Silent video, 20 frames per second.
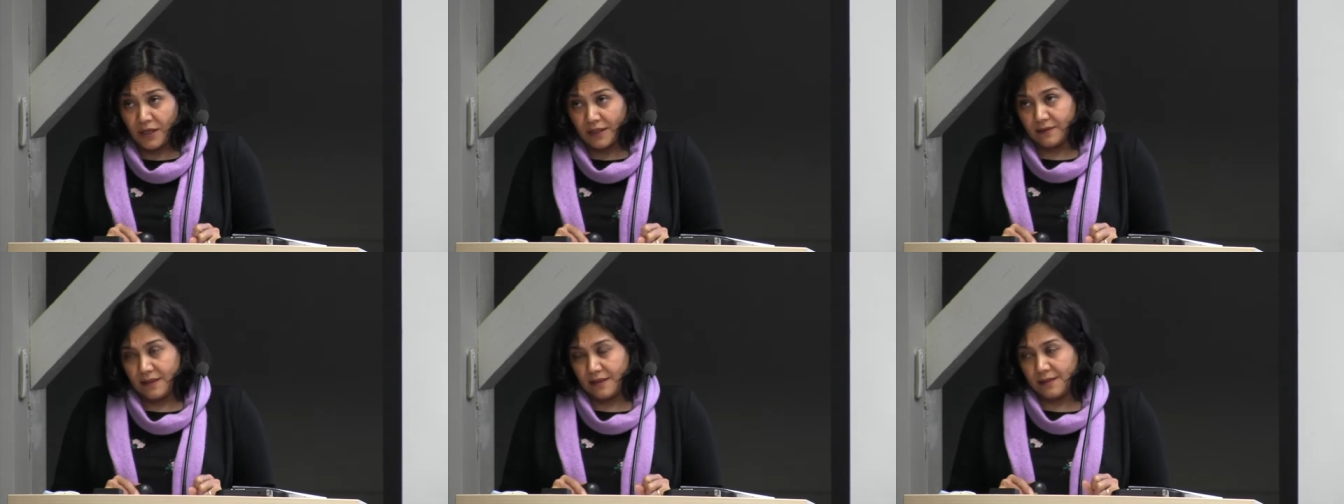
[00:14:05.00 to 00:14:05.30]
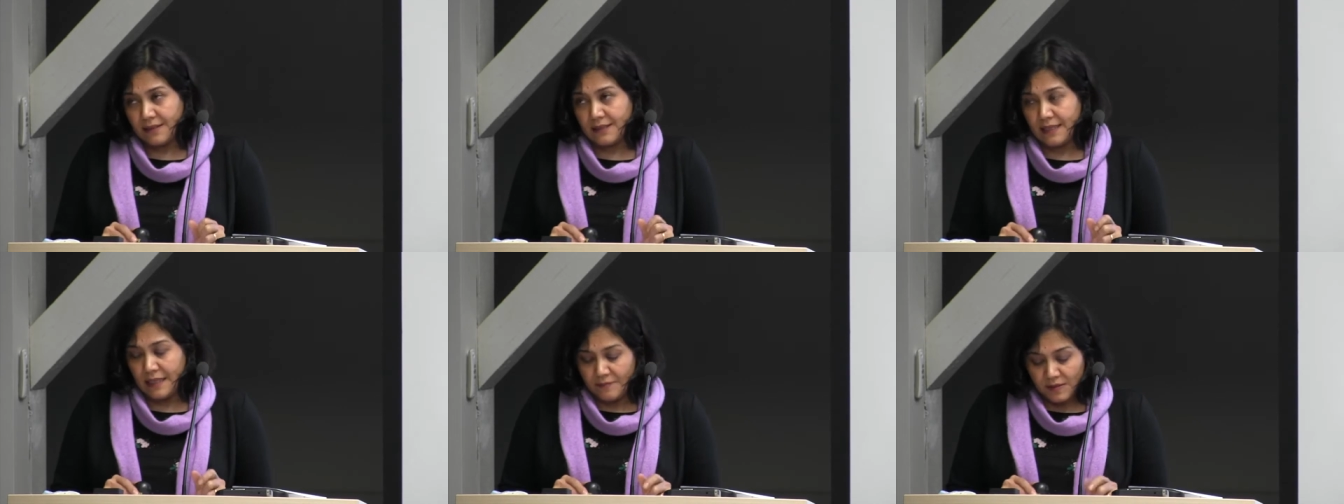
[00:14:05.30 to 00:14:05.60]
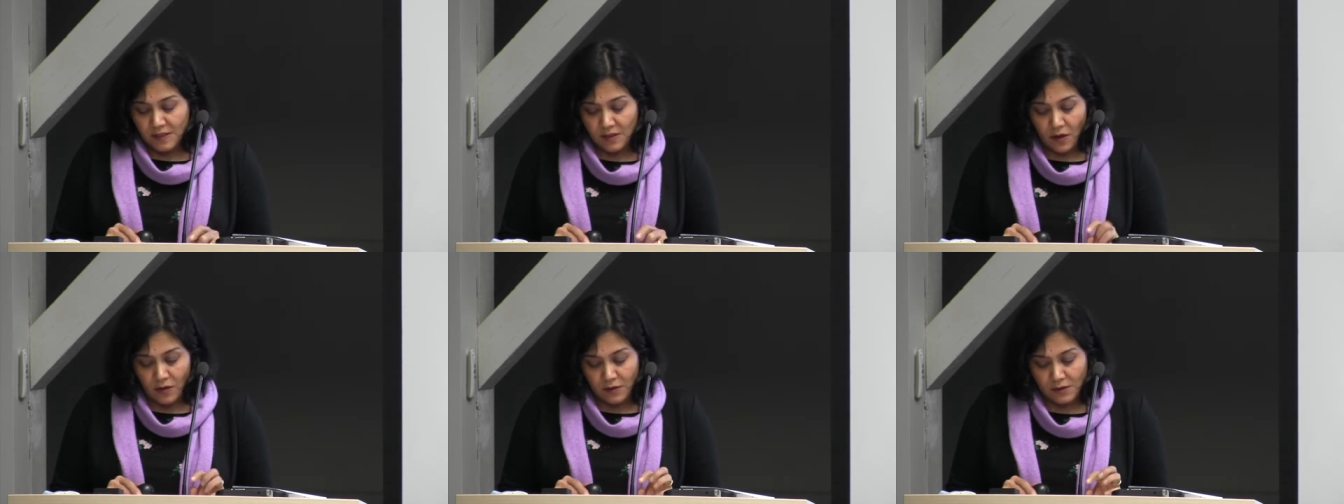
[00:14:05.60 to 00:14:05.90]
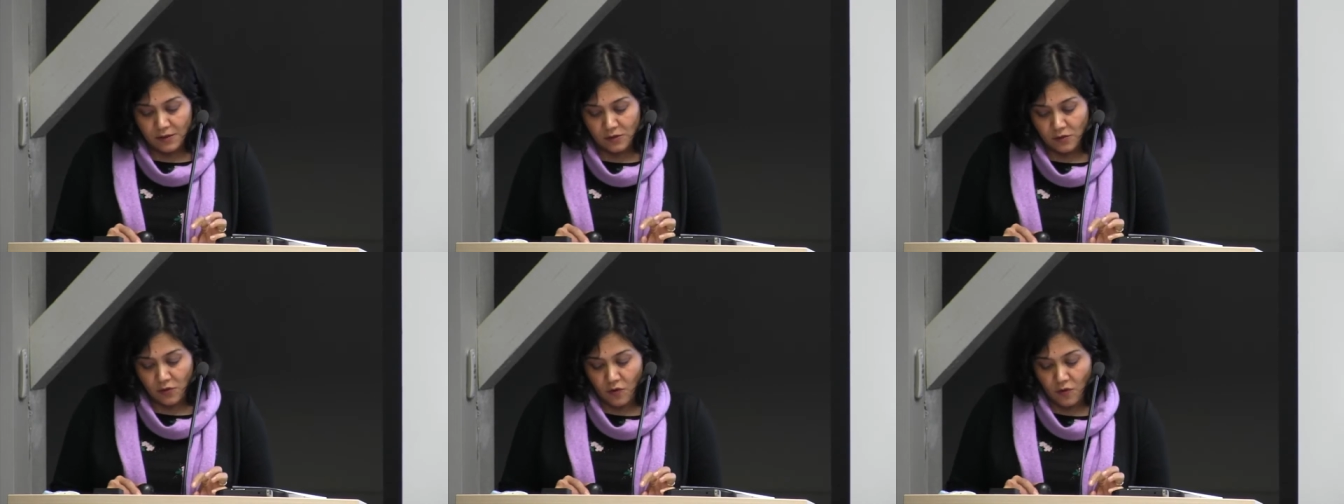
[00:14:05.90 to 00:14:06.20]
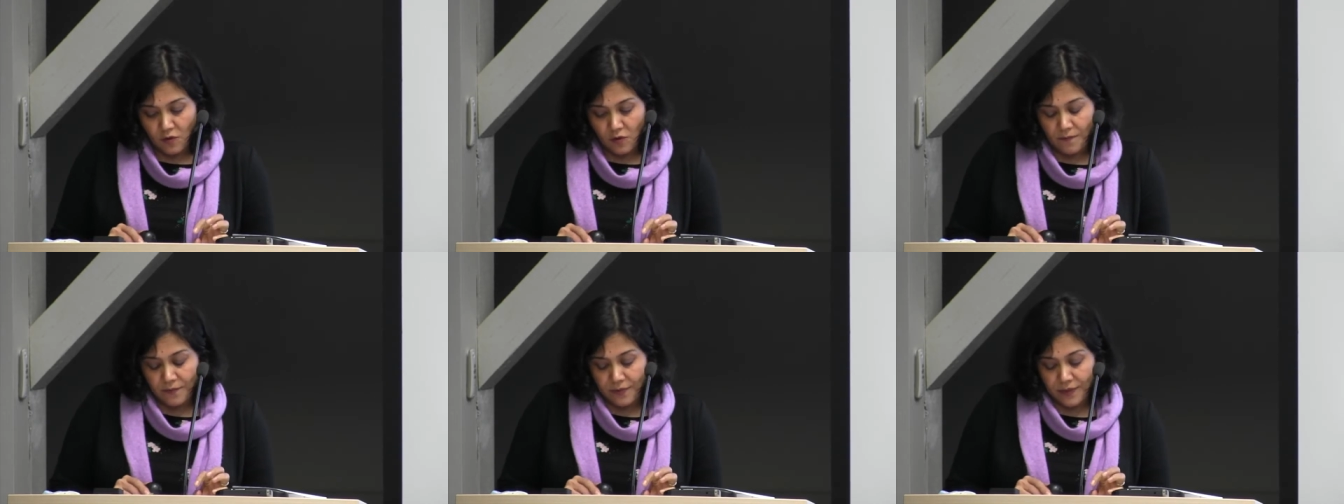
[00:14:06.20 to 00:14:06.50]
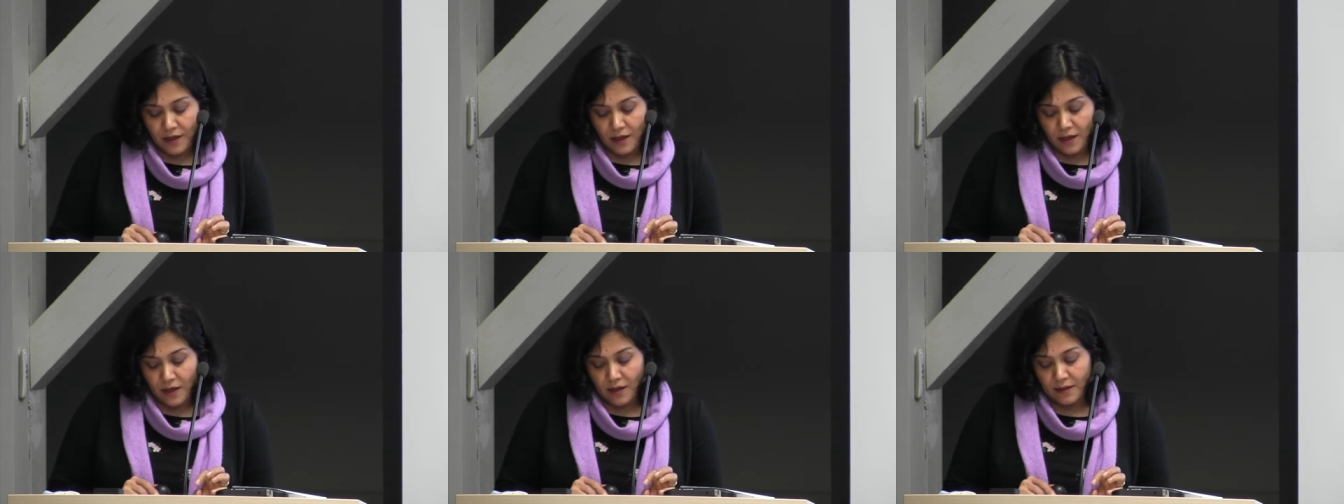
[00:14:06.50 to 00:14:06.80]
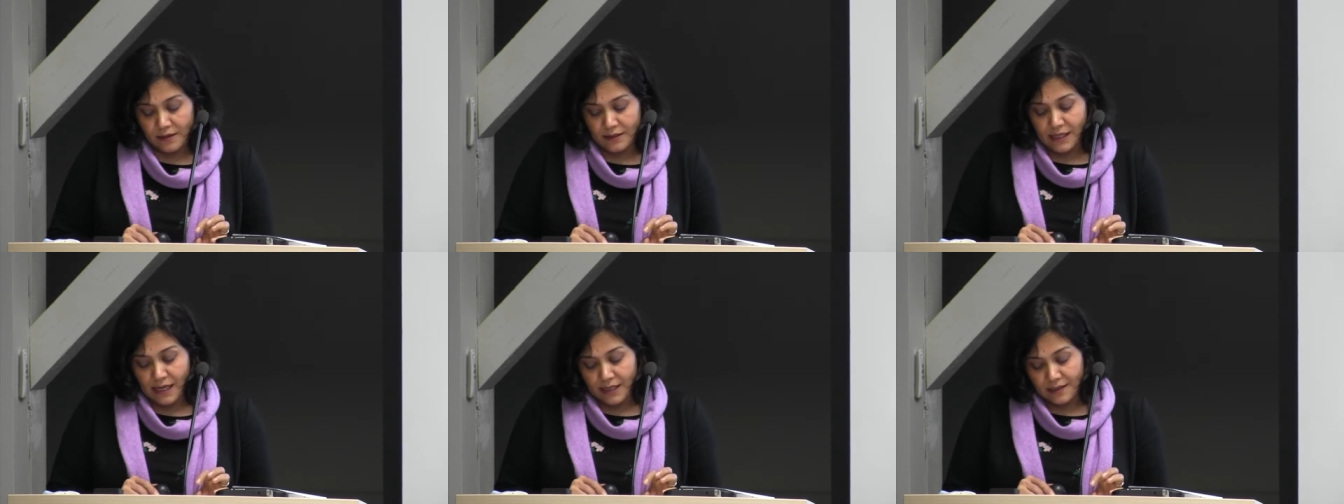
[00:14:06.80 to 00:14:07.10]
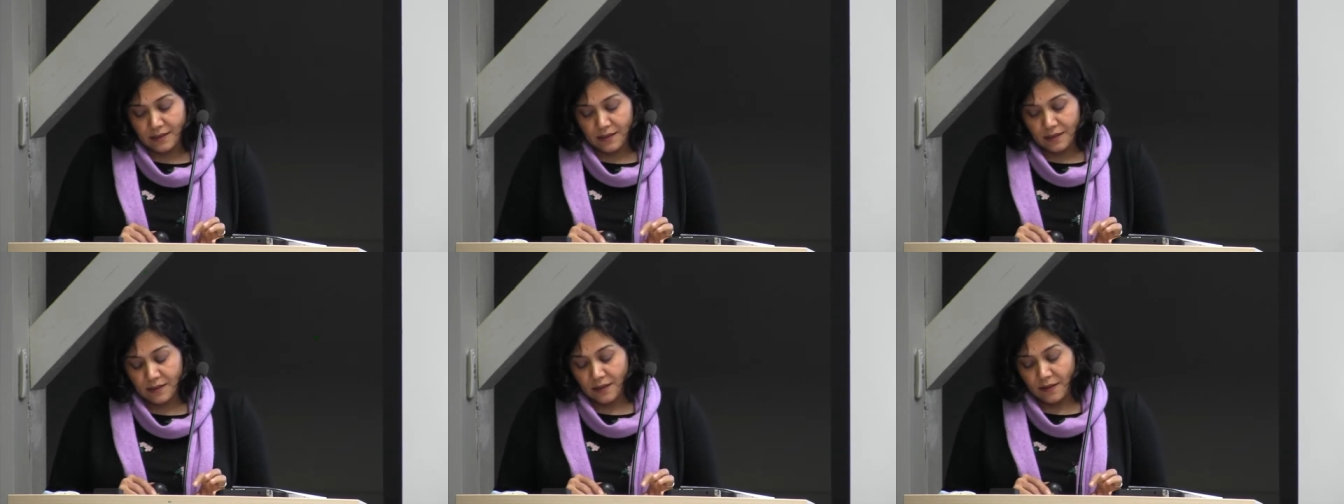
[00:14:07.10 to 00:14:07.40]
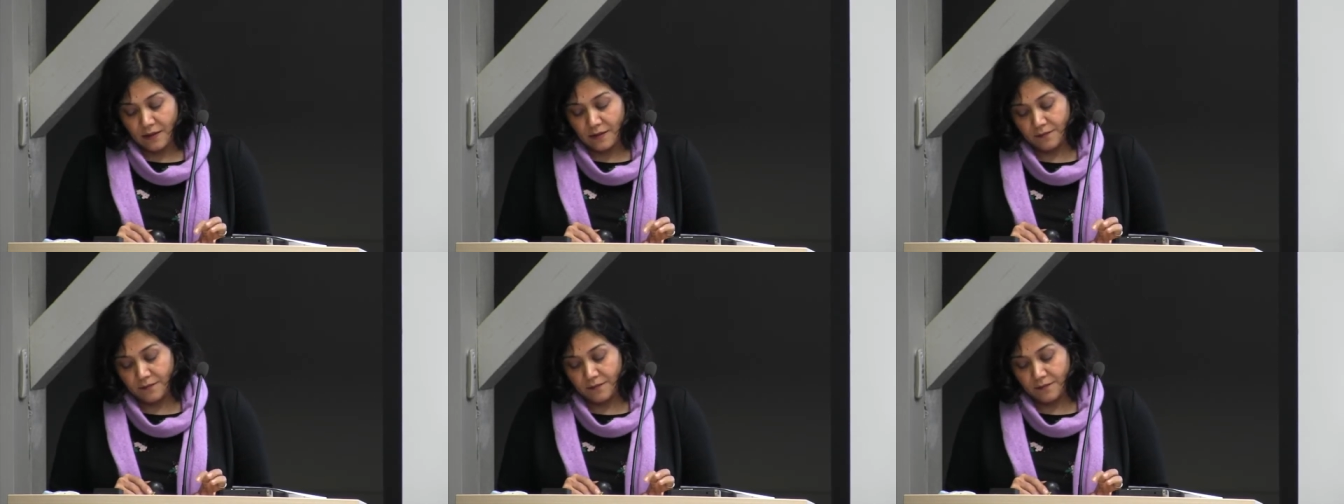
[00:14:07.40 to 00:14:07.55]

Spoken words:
but it seems also that